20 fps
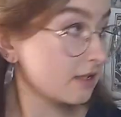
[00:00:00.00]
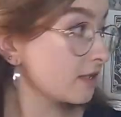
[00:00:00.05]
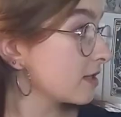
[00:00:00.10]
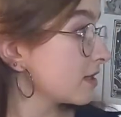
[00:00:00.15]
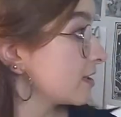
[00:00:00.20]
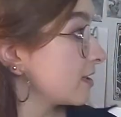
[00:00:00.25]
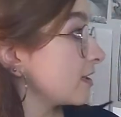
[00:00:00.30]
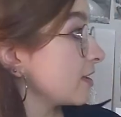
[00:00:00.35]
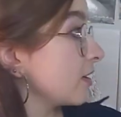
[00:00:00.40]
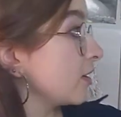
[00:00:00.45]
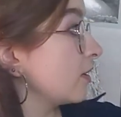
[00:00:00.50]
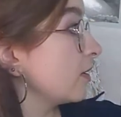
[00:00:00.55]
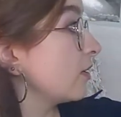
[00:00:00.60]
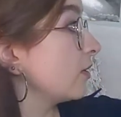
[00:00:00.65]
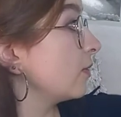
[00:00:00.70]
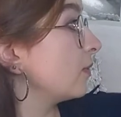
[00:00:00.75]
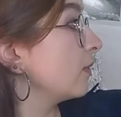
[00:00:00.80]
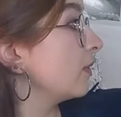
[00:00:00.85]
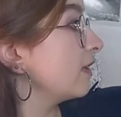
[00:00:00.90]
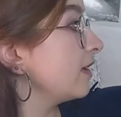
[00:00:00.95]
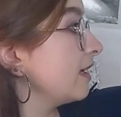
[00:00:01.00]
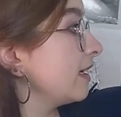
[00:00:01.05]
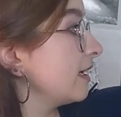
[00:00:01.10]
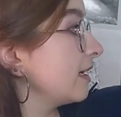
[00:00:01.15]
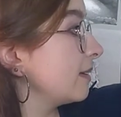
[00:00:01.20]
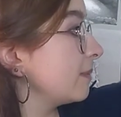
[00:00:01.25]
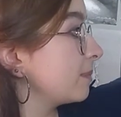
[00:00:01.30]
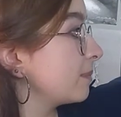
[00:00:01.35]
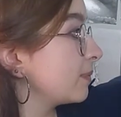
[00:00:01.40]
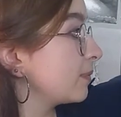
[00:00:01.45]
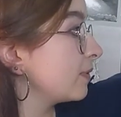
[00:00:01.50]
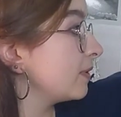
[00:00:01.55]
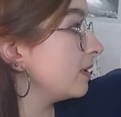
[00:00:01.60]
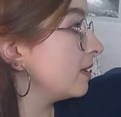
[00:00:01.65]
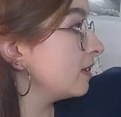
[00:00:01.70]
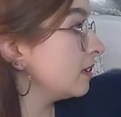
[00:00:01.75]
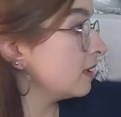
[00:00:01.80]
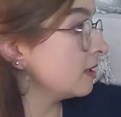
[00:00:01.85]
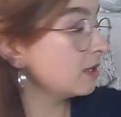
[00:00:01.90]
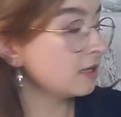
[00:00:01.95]
So yeah.
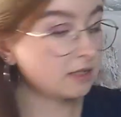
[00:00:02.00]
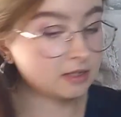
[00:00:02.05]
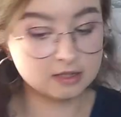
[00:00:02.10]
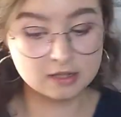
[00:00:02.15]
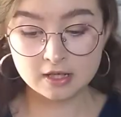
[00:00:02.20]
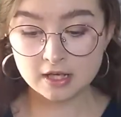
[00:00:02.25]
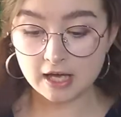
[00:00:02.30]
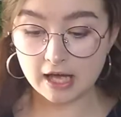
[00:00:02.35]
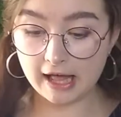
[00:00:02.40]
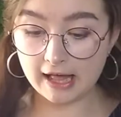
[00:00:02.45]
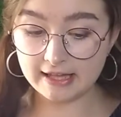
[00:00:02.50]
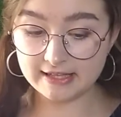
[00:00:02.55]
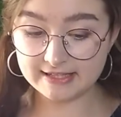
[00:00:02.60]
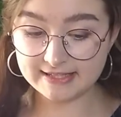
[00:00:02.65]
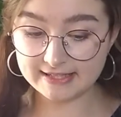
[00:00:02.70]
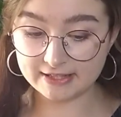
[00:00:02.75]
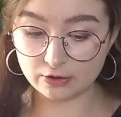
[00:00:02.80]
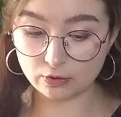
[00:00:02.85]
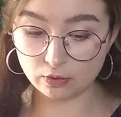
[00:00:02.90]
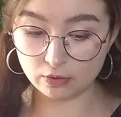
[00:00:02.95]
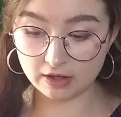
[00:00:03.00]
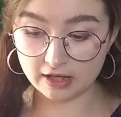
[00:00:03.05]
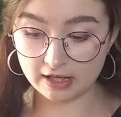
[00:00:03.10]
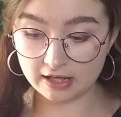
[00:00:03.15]
Also,